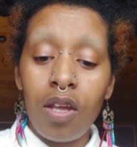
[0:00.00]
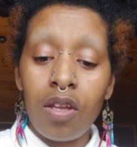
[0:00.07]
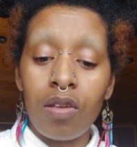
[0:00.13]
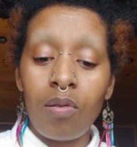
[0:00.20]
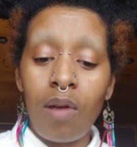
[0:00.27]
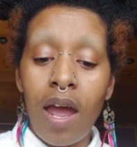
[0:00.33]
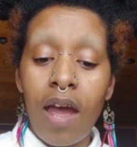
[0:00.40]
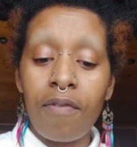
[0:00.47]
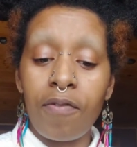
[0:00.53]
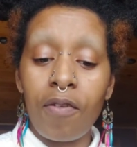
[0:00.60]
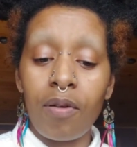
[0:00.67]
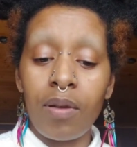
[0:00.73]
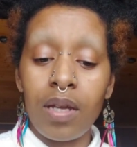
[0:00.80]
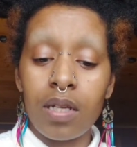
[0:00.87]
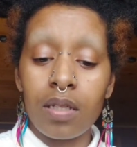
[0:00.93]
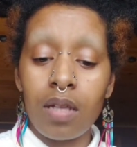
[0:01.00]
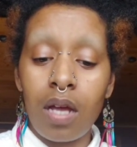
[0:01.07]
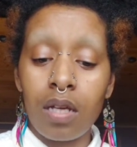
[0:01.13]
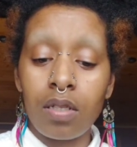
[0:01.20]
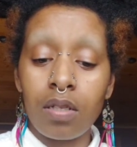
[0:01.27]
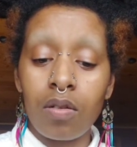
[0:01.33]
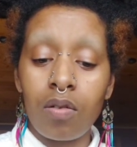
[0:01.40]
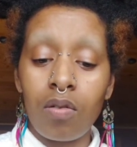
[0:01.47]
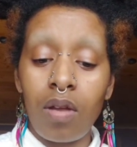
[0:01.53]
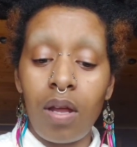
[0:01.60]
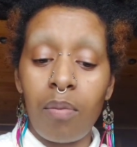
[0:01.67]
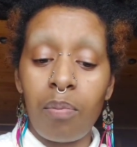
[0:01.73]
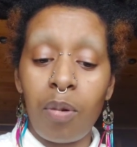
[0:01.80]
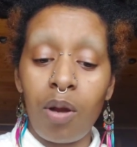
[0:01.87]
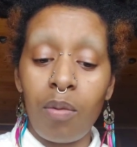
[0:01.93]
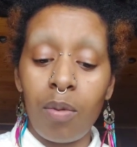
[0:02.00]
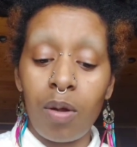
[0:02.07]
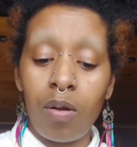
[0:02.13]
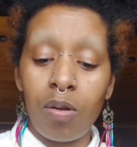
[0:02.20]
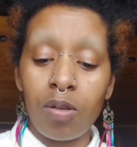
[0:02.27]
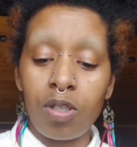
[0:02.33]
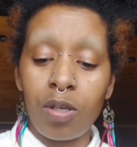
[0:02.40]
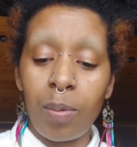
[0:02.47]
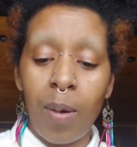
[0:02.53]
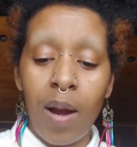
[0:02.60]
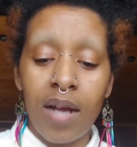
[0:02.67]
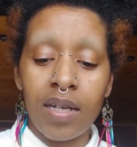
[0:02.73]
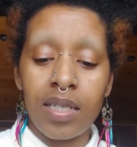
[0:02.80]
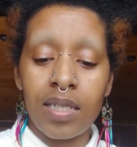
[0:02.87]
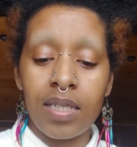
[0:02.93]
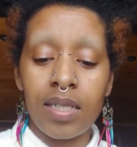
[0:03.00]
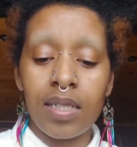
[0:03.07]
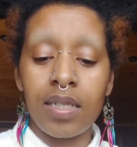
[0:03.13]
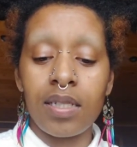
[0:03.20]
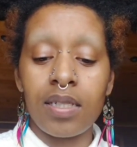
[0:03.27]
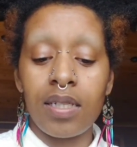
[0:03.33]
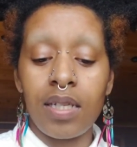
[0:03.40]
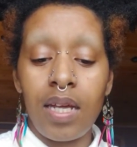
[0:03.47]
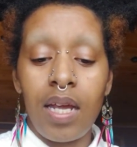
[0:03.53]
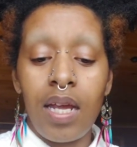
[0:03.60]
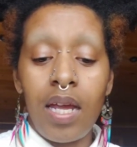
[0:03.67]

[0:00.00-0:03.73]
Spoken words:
through agroecological and permaculture practices.